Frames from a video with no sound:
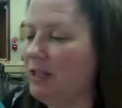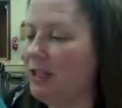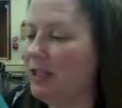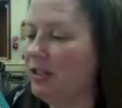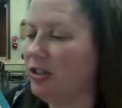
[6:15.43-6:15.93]

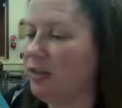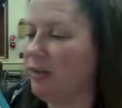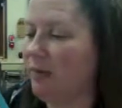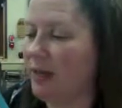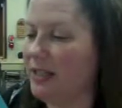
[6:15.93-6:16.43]
teachers
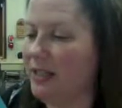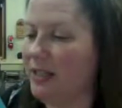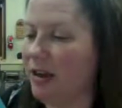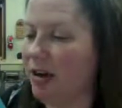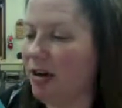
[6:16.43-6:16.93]
supervising
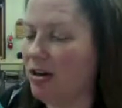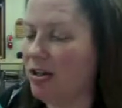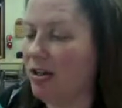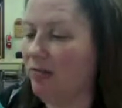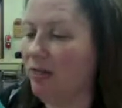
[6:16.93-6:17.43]
the yard
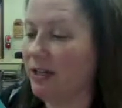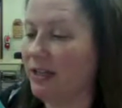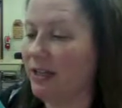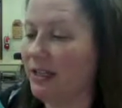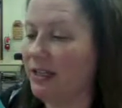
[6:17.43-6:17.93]
during
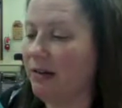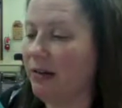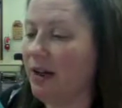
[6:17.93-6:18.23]
recess.